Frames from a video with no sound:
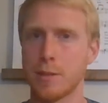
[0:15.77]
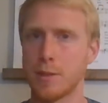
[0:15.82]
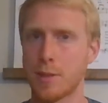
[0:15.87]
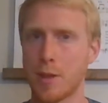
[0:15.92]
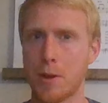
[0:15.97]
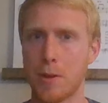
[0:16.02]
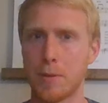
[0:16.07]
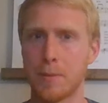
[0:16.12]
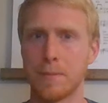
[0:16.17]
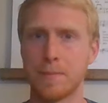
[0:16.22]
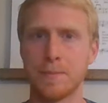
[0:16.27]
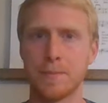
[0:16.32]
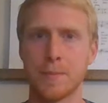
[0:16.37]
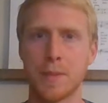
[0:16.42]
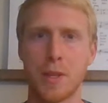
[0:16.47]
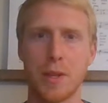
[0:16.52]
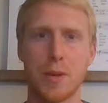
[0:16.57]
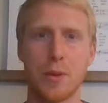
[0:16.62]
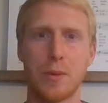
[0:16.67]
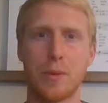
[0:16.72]
So,
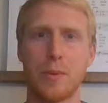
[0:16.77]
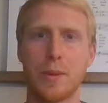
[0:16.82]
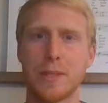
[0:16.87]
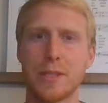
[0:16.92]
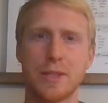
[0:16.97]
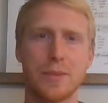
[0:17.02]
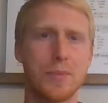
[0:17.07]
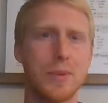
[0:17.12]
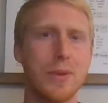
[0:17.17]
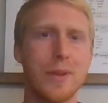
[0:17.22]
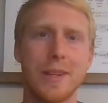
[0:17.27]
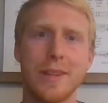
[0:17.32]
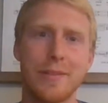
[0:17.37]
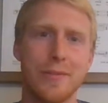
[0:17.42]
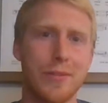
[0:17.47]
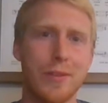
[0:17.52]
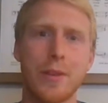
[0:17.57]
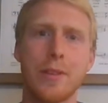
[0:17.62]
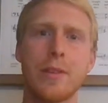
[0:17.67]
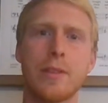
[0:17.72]
what's the point
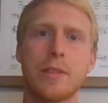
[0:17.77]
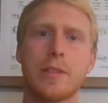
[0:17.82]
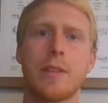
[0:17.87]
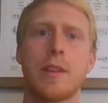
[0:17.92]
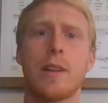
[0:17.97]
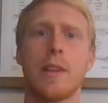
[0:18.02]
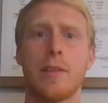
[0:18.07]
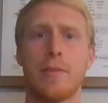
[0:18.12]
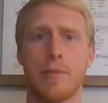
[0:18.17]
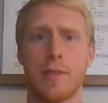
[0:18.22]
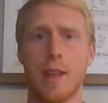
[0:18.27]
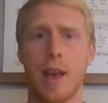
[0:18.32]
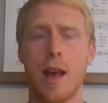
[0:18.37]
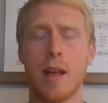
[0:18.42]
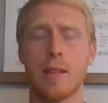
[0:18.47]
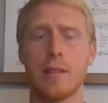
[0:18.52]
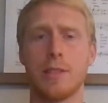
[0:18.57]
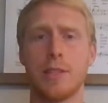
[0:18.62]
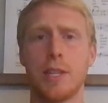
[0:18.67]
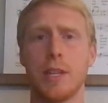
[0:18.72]
in further study of
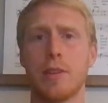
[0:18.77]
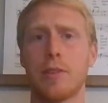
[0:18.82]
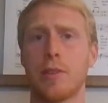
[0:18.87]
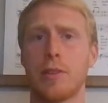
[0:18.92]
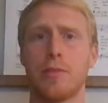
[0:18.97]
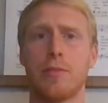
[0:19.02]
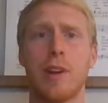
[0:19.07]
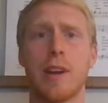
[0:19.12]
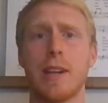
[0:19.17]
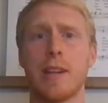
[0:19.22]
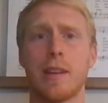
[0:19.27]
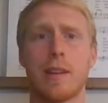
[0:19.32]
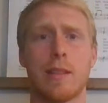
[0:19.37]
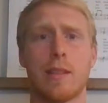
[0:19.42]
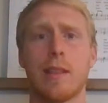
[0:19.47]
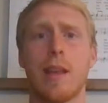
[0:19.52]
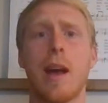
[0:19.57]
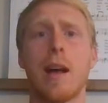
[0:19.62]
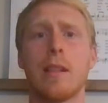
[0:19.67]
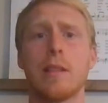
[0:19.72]
theology or writing a
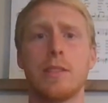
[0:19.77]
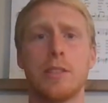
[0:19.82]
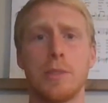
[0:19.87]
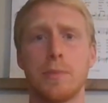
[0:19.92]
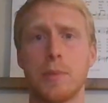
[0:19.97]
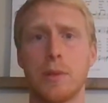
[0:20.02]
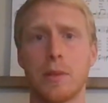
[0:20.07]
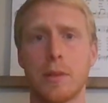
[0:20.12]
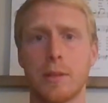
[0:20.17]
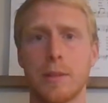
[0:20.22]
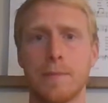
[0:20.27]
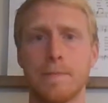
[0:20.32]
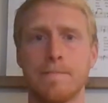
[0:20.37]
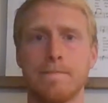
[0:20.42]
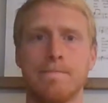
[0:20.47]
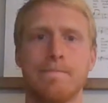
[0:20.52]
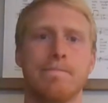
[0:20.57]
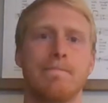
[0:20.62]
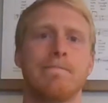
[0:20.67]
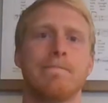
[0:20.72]
theology book?
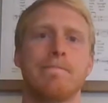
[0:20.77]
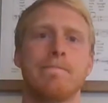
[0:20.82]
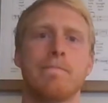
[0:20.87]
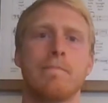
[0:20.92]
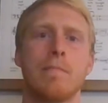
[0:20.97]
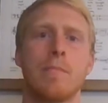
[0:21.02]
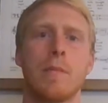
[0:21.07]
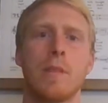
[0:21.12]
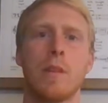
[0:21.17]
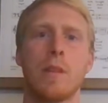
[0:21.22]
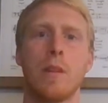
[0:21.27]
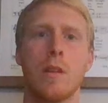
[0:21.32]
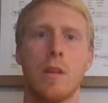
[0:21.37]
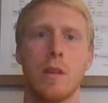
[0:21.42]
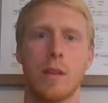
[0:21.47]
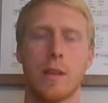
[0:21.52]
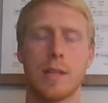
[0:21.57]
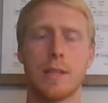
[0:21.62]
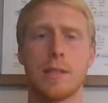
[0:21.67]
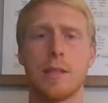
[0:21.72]

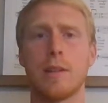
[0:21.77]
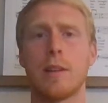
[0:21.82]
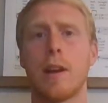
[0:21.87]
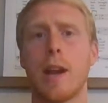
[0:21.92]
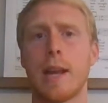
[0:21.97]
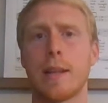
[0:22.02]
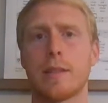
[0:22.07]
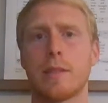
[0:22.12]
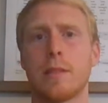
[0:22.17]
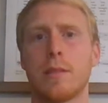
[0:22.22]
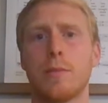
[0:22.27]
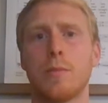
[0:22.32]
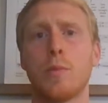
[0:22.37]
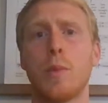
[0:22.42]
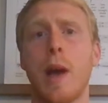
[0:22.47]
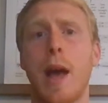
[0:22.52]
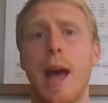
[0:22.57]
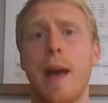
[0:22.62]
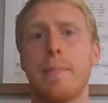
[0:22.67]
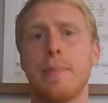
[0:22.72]
Consider
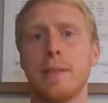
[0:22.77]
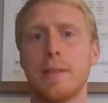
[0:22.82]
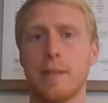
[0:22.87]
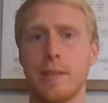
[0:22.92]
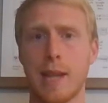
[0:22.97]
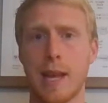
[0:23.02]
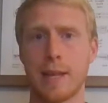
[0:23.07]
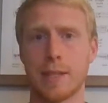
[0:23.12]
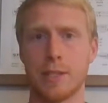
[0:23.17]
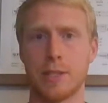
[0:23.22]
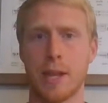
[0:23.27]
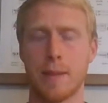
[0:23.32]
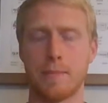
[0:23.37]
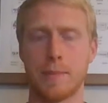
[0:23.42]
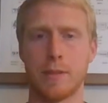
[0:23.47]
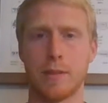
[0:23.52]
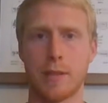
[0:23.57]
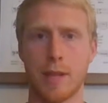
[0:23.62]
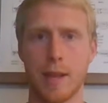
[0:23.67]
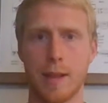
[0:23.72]
what happens in Acts
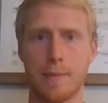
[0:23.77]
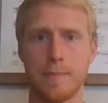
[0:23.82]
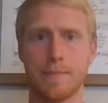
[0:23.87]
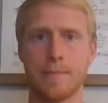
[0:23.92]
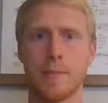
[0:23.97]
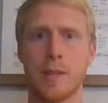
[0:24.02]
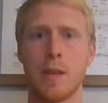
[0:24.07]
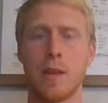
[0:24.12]
chapter 10.